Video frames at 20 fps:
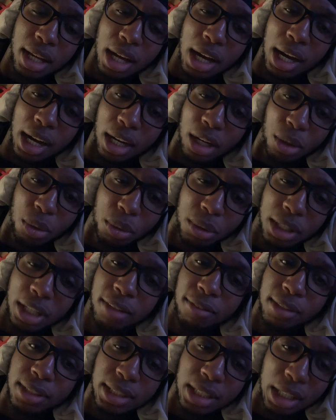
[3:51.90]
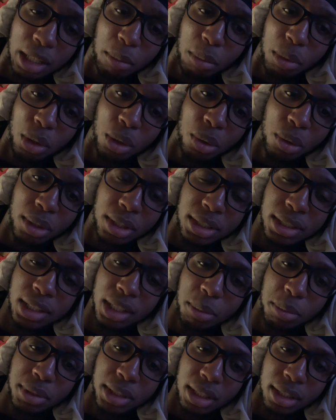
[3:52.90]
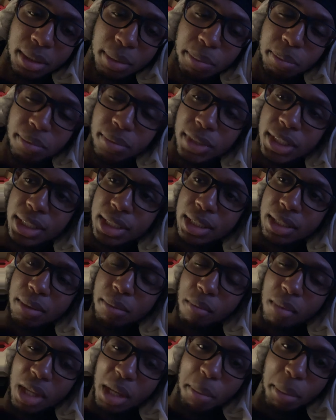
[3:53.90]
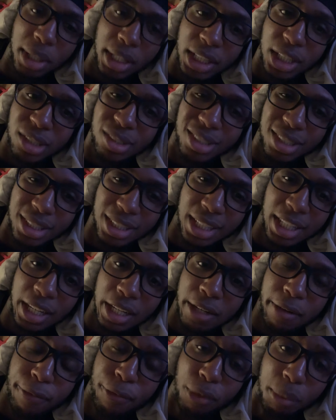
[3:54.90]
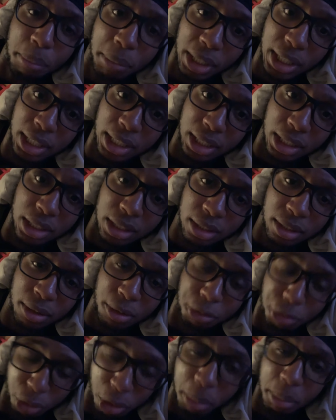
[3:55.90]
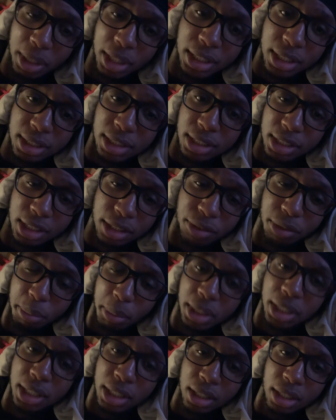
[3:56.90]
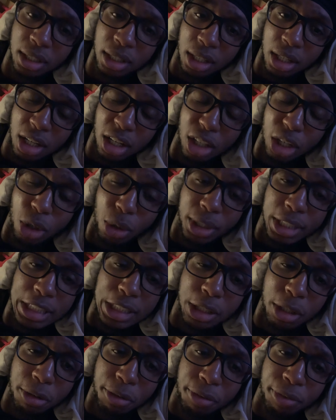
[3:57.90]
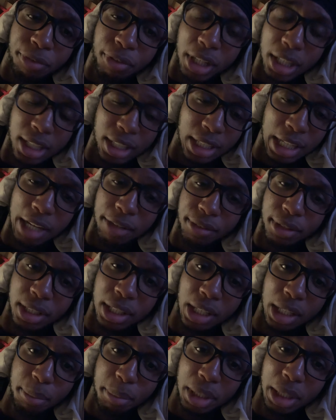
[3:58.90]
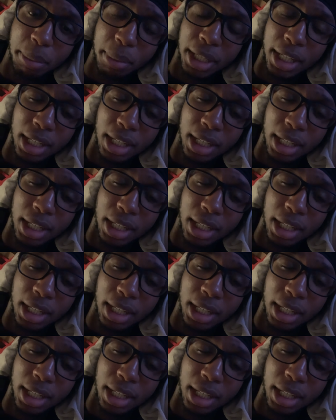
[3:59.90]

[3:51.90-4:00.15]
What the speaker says: awkward every time Lawrence comes up. But here's the thing, for me, this is just for me. Lawrence don't fucking have to come up at